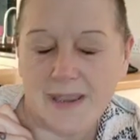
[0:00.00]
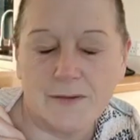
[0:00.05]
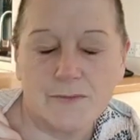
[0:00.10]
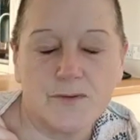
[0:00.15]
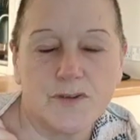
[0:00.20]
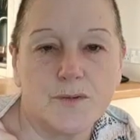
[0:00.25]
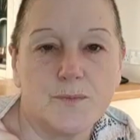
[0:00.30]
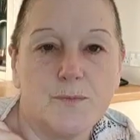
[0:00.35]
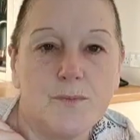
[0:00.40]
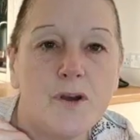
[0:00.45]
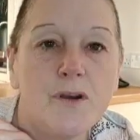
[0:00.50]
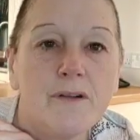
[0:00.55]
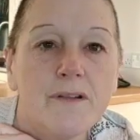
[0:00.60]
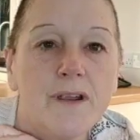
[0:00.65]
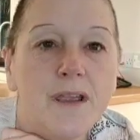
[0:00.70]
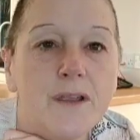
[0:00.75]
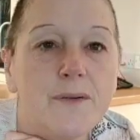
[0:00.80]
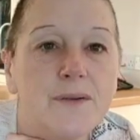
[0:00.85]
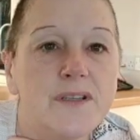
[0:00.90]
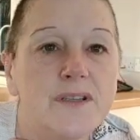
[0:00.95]
Out
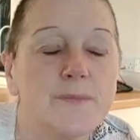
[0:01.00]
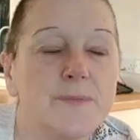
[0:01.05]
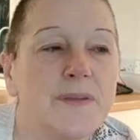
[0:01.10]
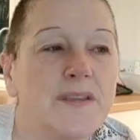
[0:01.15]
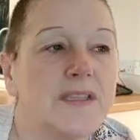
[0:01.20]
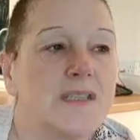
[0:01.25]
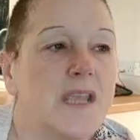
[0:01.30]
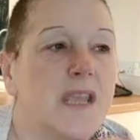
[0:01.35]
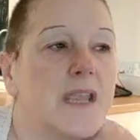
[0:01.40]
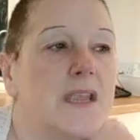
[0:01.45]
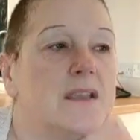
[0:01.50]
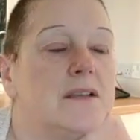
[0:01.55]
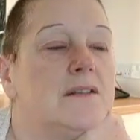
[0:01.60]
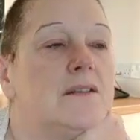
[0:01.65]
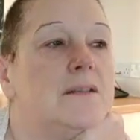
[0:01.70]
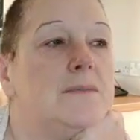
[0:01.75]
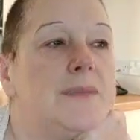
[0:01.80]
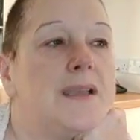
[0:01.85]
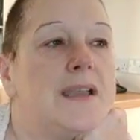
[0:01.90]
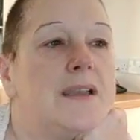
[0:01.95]
tomorrow is Monday.
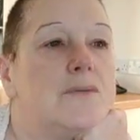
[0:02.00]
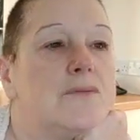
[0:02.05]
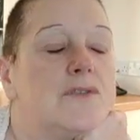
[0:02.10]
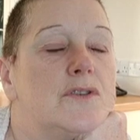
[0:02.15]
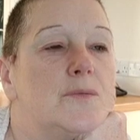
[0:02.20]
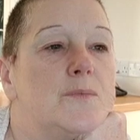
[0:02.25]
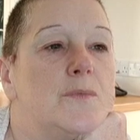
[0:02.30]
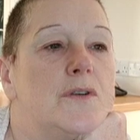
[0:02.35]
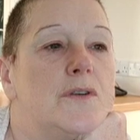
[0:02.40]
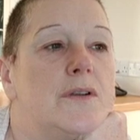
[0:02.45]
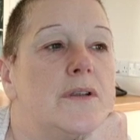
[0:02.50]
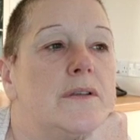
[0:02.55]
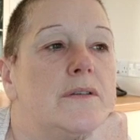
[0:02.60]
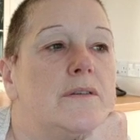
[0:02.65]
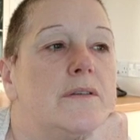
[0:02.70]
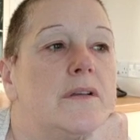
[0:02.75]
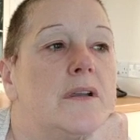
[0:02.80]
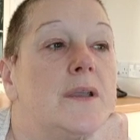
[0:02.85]
I'm out tomorrow.